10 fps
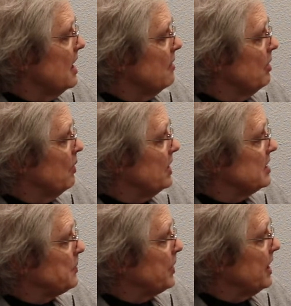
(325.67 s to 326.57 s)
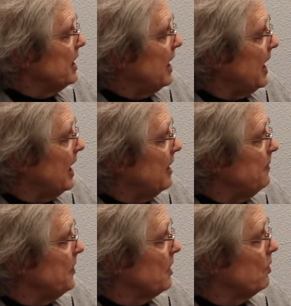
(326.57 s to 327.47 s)
but when spring
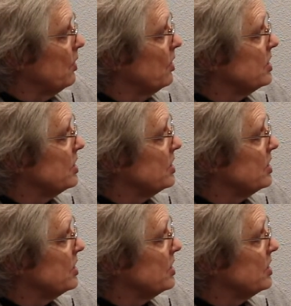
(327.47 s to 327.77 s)
came, there were